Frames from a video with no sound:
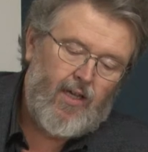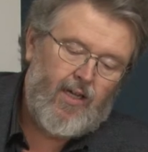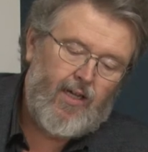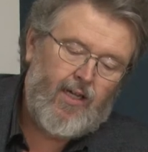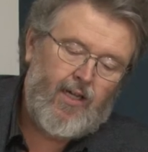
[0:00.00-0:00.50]

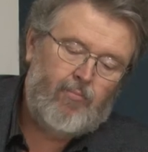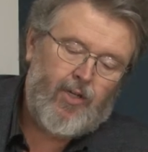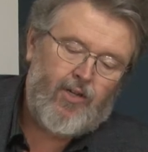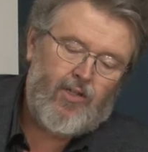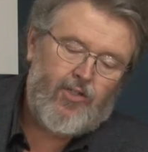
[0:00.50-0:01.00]
uh,
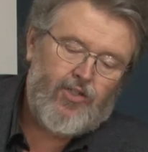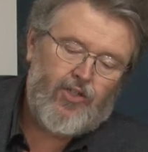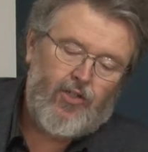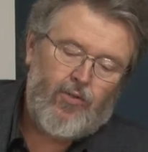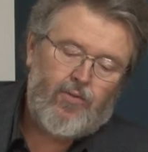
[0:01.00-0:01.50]
but
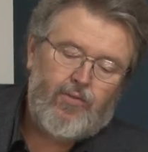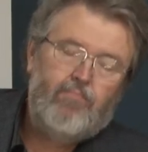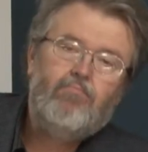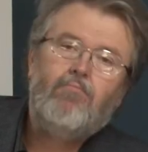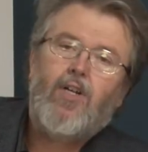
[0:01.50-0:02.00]
also
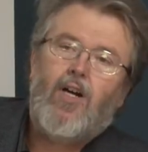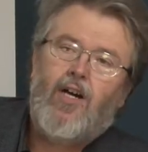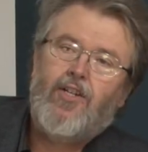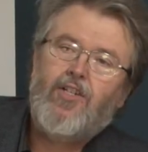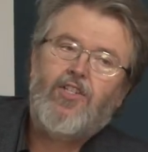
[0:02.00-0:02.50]

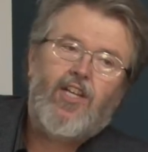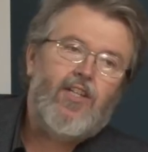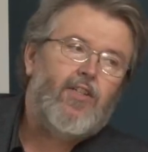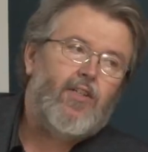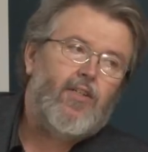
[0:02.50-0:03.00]

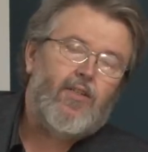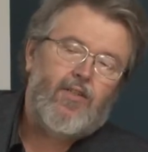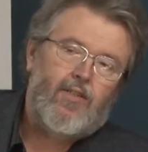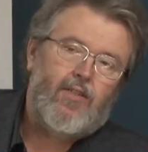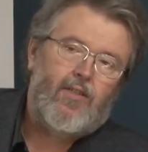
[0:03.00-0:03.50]
unintended
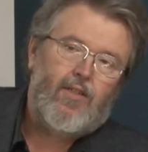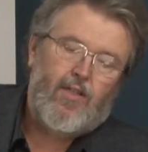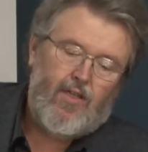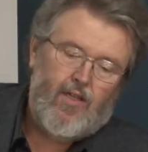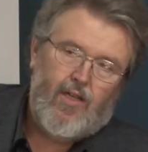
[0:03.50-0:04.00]

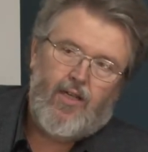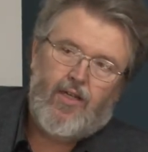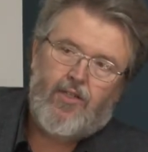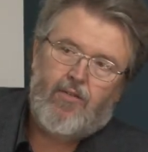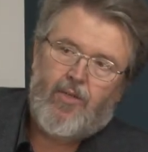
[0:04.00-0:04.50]

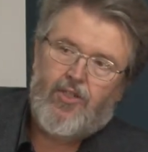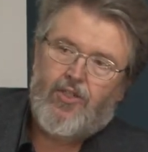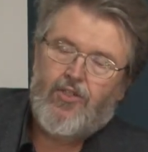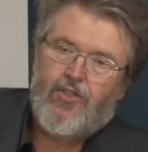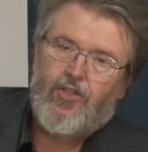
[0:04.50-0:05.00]
uh,
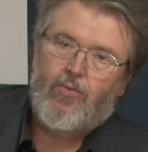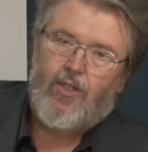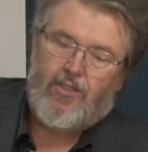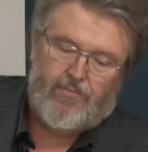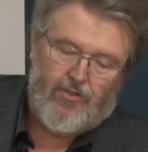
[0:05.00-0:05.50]
dimensions as
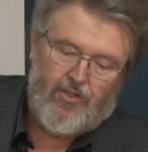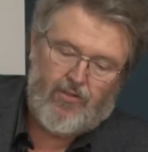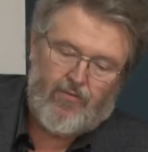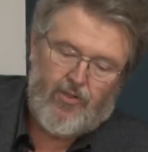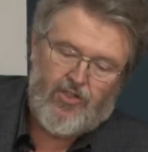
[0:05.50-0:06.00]
well.
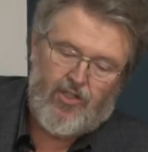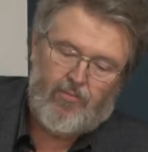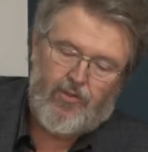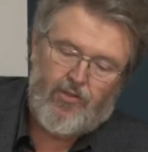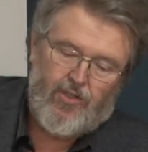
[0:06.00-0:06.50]
So, for
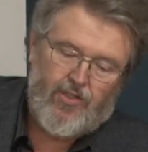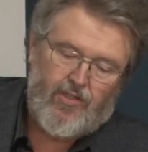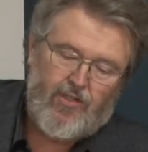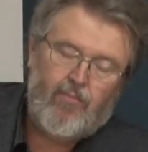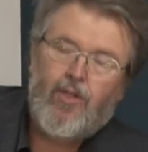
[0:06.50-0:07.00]
example, you can
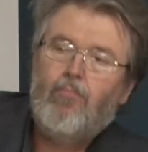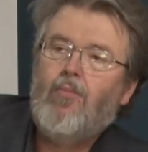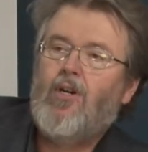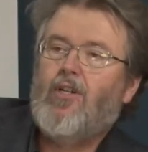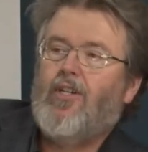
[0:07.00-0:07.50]
talk
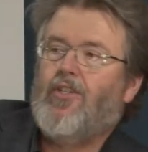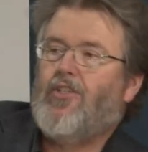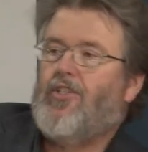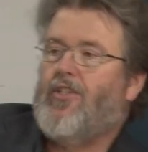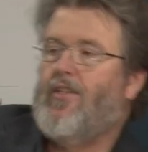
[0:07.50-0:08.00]
about
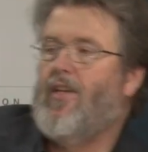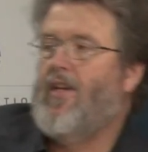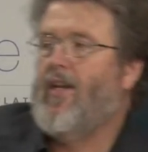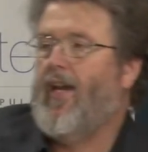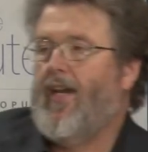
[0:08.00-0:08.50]
markets
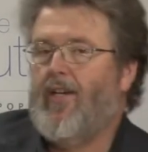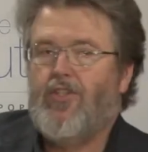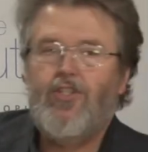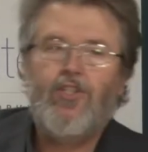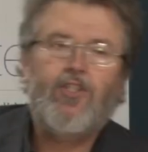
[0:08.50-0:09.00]

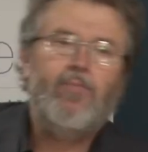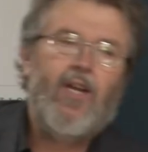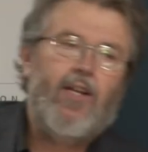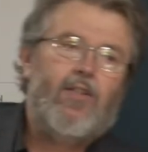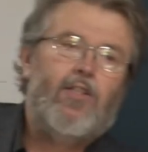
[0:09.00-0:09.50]
as
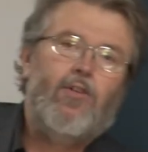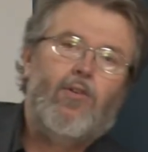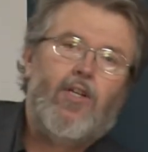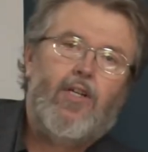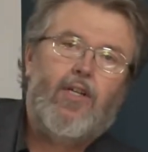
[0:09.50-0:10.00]
systematically
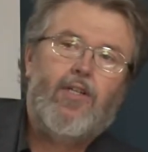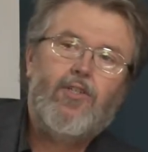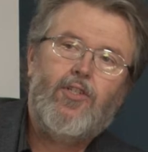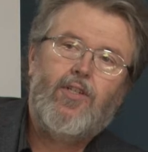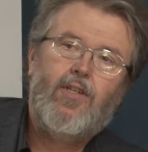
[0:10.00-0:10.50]

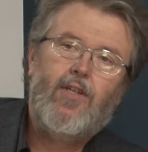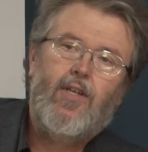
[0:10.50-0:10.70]
organized,